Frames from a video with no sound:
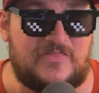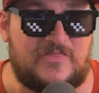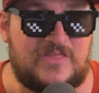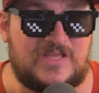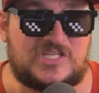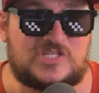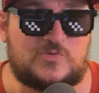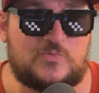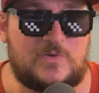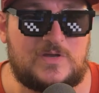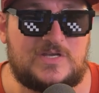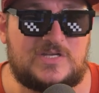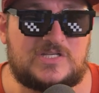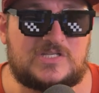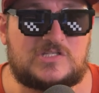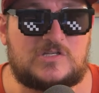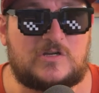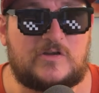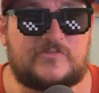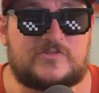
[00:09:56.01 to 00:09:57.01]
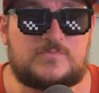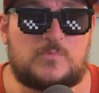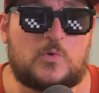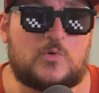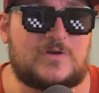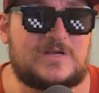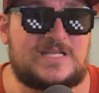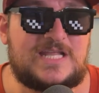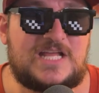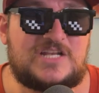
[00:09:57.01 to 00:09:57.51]
this one deserves
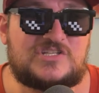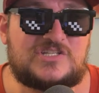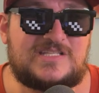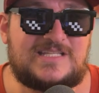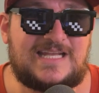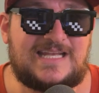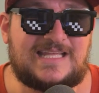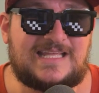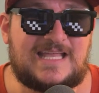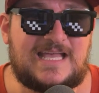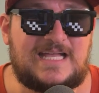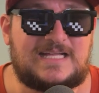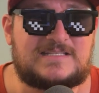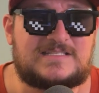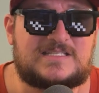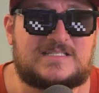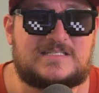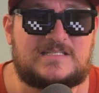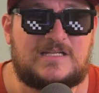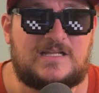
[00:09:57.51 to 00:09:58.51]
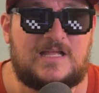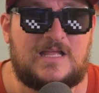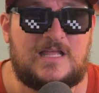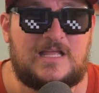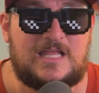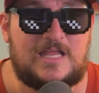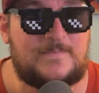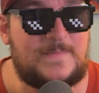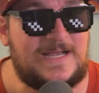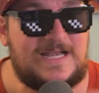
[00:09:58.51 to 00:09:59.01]
more attention than it gets.
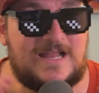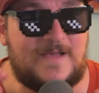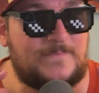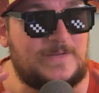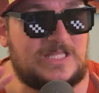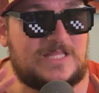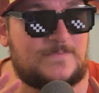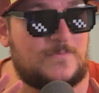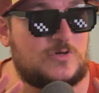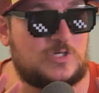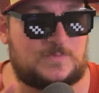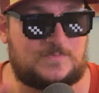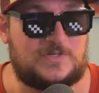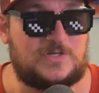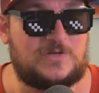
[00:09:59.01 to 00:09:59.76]
It may not be the most